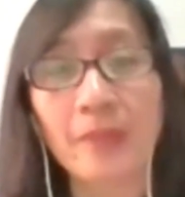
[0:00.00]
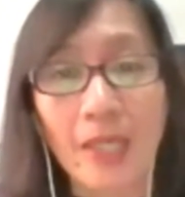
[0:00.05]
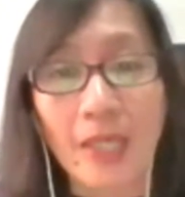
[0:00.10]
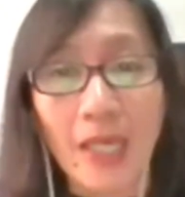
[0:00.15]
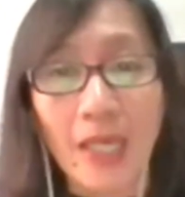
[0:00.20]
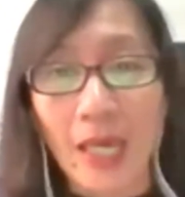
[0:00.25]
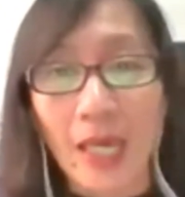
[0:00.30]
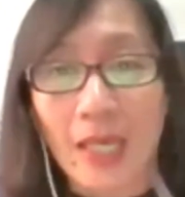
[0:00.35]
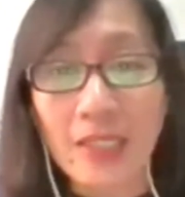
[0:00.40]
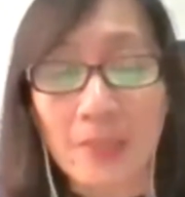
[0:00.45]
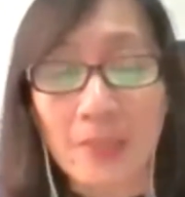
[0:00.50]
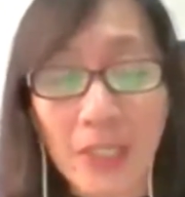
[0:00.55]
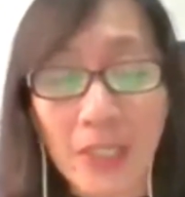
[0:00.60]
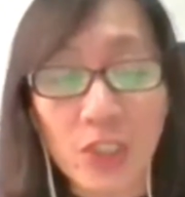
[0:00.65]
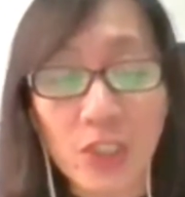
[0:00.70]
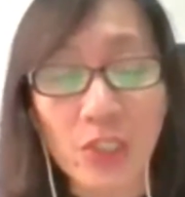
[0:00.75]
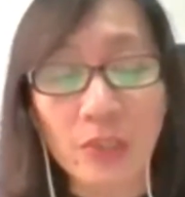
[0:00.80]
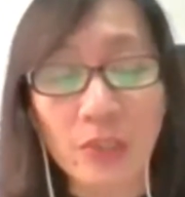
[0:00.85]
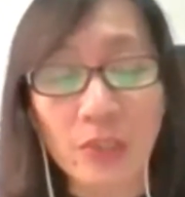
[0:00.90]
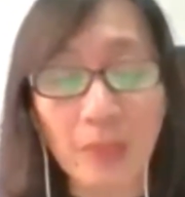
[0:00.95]
As
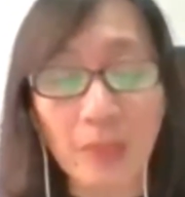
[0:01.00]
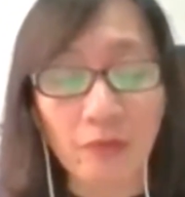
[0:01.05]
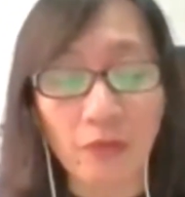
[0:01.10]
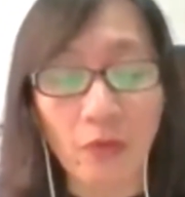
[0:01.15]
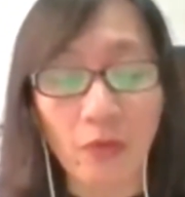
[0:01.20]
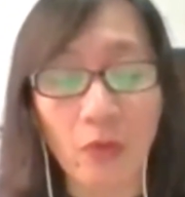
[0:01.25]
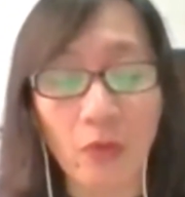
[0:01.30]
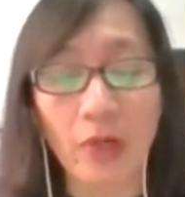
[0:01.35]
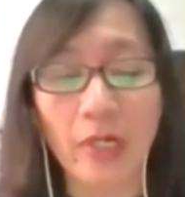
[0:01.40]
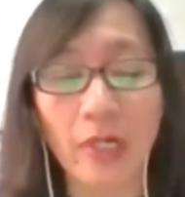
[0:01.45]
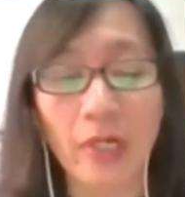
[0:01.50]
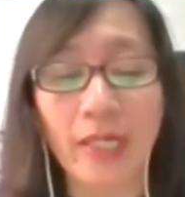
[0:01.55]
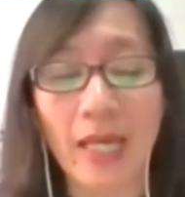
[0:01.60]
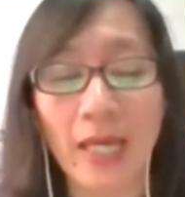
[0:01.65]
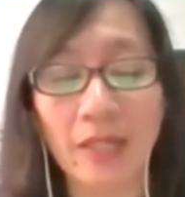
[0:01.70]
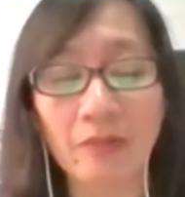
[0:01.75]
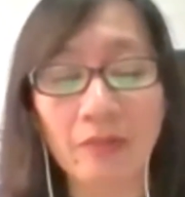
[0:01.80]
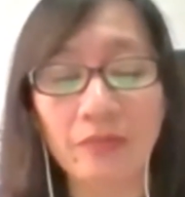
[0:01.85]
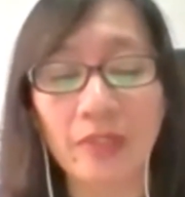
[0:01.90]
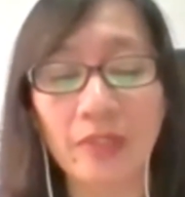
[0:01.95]
mentioned before,
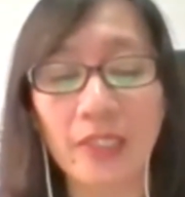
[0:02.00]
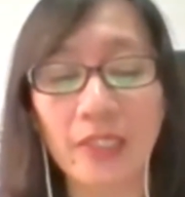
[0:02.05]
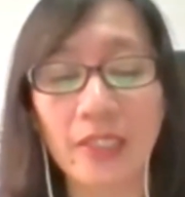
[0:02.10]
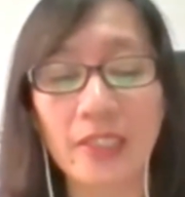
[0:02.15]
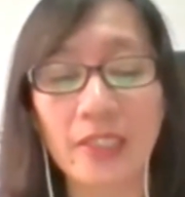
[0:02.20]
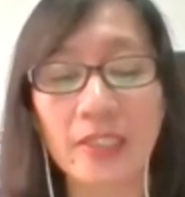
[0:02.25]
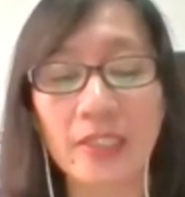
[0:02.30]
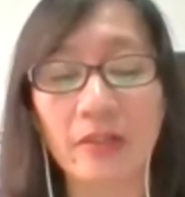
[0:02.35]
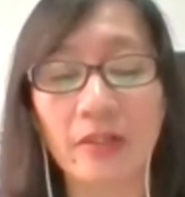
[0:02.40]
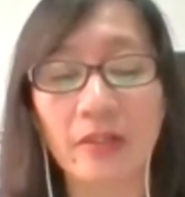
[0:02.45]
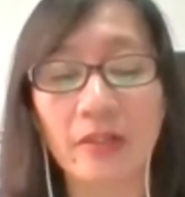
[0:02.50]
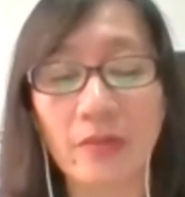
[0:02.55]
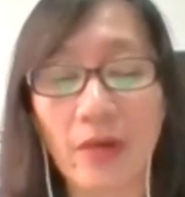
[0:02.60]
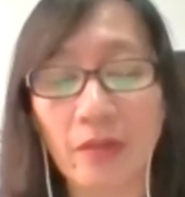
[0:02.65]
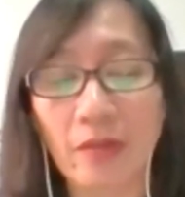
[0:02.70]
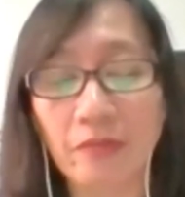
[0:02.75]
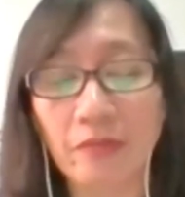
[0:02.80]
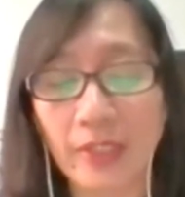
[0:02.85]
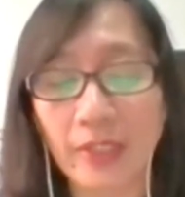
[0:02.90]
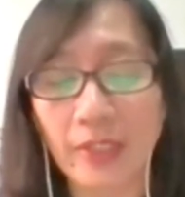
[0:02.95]
Canva is our
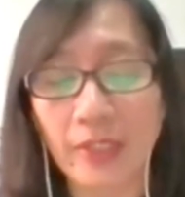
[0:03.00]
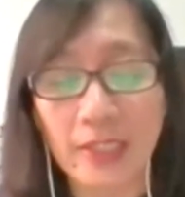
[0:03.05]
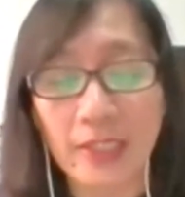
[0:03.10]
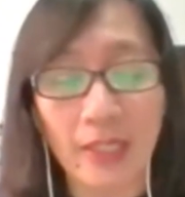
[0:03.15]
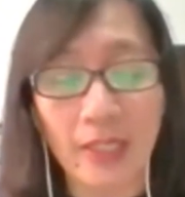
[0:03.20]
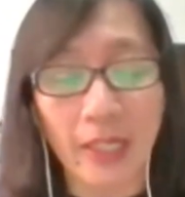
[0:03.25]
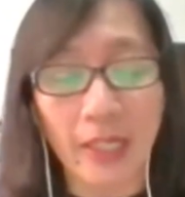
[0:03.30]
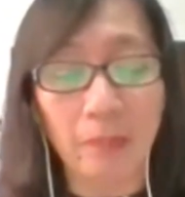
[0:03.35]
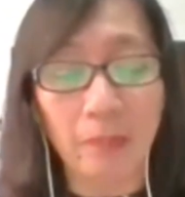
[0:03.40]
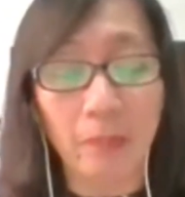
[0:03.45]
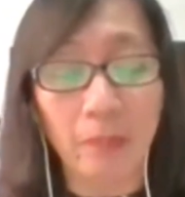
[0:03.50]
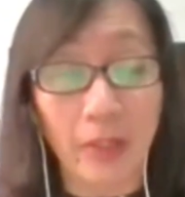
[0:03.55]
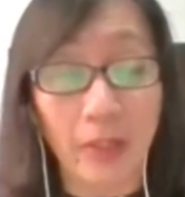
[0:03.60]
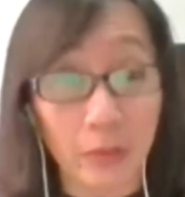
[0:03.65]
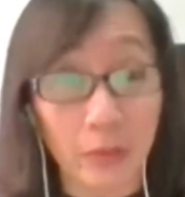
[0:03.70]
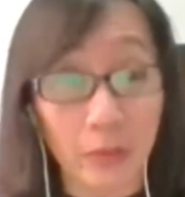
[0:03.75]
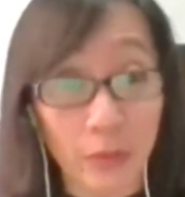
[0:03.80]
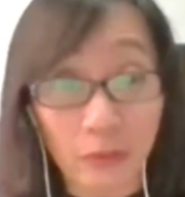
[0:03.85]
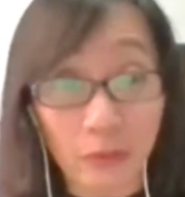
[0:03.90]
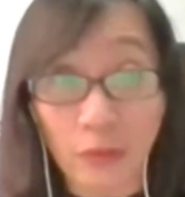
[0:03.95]
graphic design
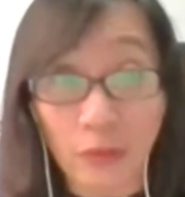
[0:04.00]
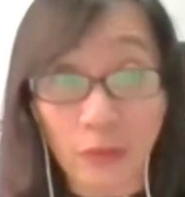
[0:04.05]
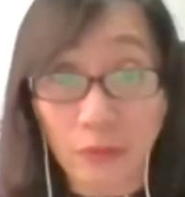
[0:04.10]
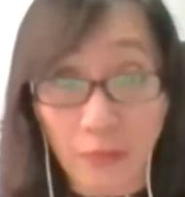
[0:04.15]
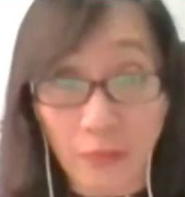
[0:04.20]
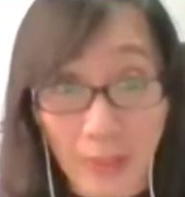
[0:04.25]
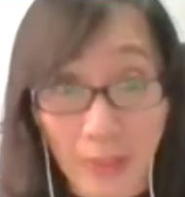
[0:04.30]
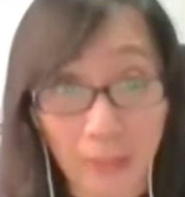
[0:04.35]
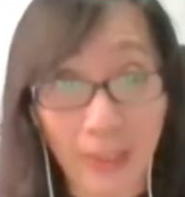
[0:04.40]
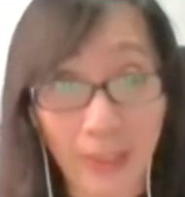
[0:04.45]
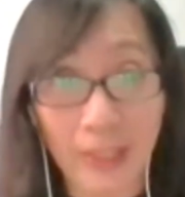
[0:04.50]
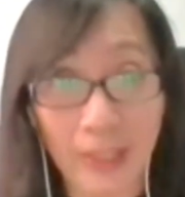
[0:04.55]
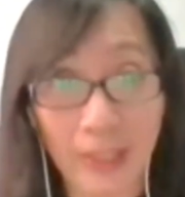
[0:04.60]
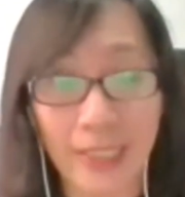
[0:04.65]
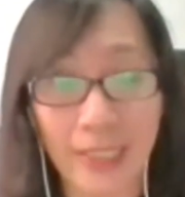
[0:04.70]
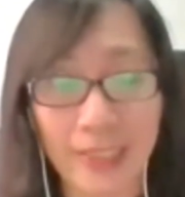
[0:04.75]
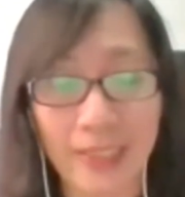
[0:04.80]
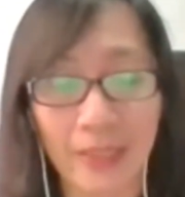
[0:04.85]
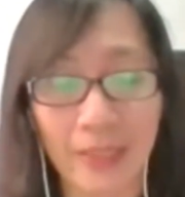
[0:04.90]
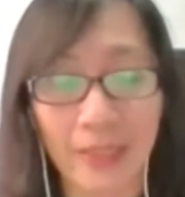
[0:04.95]
partner for Fame Plus
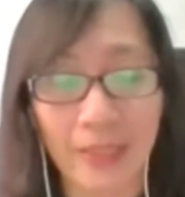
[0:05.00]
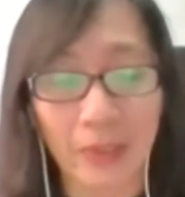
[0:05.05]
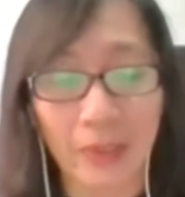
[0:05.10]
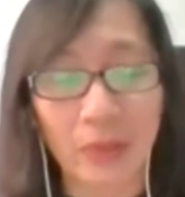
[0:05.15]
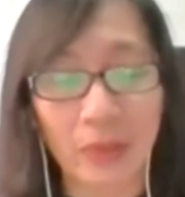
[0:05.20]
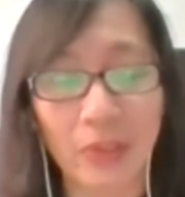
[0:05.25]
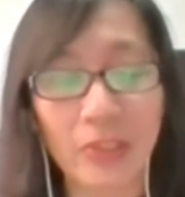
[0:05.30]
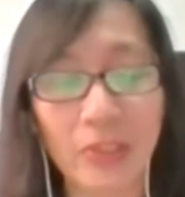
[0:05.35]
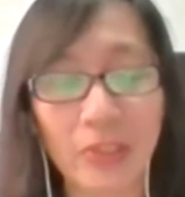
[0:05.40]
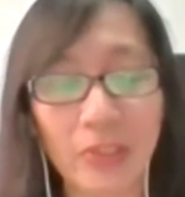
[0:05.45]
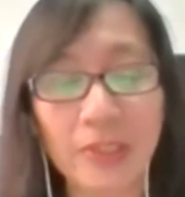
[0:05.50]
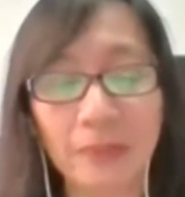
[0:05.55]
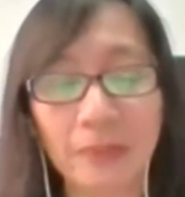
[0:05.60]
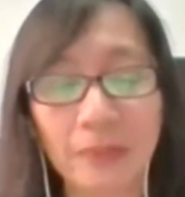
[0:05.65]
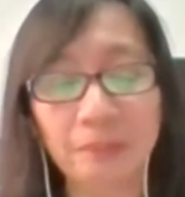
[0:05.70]
exhibitors.